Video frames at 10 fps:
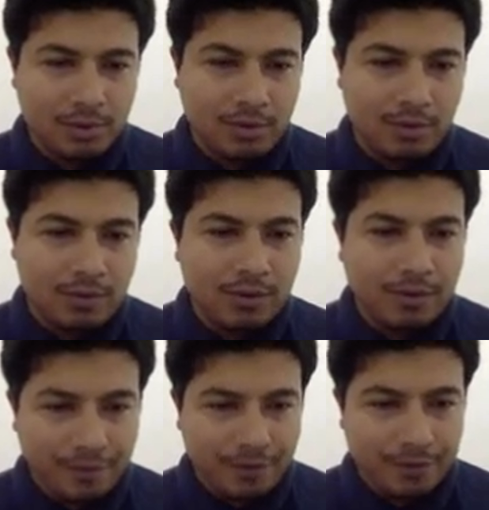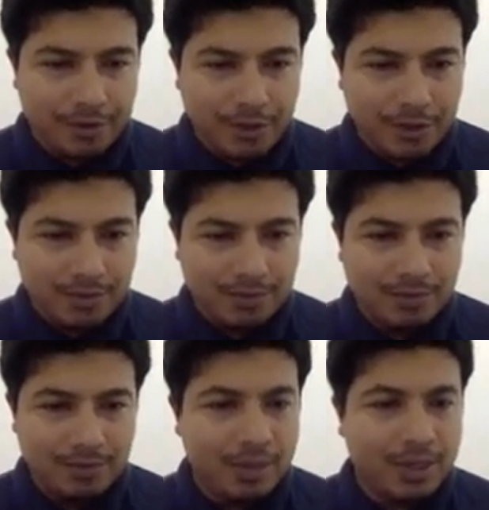to the future,
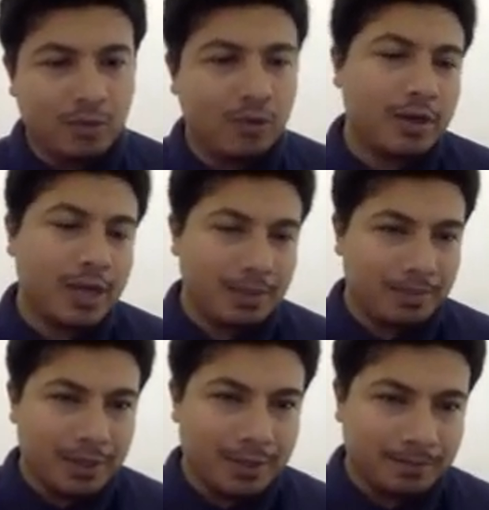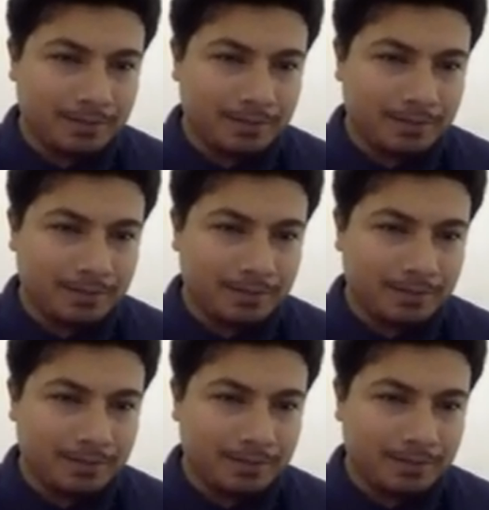but it won't happen.